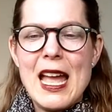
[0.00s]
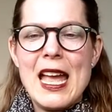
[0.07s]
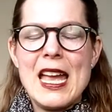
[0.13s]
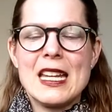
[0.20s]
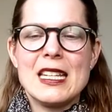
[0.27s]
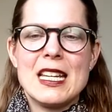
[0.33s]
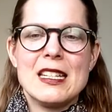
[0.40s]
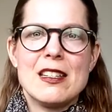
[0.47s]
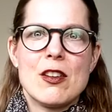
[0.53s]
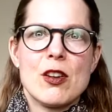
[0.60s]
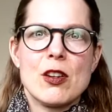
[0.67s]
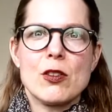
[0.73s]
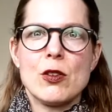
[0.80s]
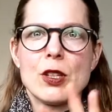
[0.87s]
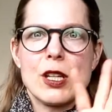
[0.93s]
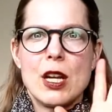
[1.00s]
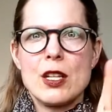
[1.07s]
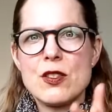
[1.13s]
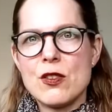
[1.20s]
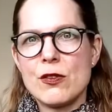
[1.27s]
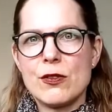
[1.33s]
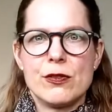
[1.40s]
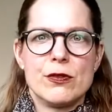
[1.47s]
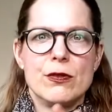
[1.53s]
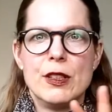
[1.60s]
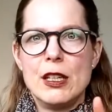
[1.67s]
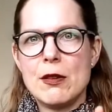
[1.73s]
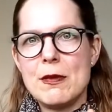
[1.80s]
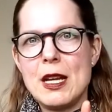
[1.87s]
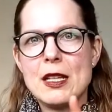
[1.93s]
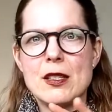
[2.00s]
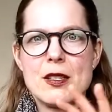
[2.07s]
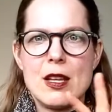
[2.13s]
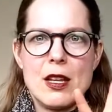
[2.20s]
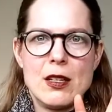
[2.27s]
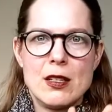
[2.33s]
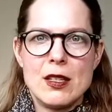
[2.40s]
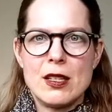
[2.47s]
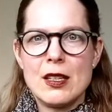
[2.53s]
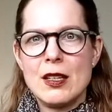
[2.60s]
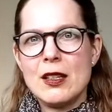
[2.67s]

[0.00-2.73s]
And then there are all kinds of ligaments and